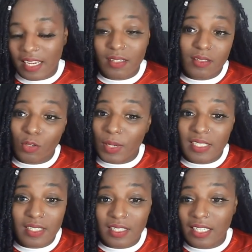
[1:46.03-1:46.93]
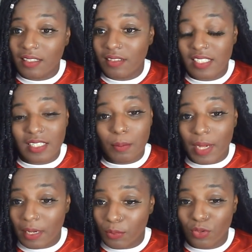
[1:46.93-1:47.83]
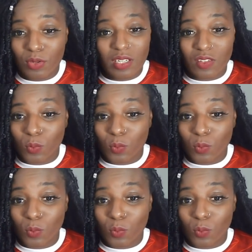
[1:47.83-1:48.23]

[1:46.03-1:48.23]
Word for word: So basically, he's in a bad mood. He doesn't want to